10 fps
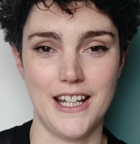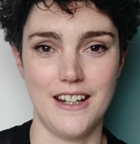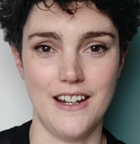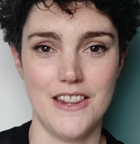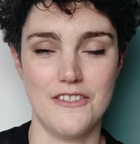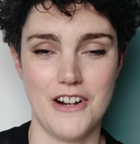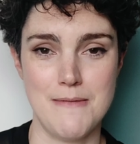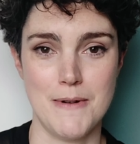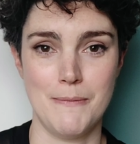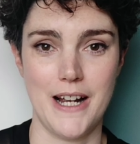in the
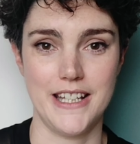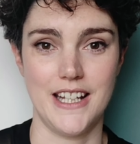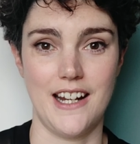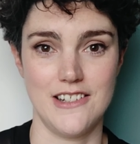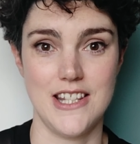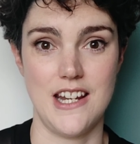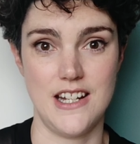frame of mind that actually they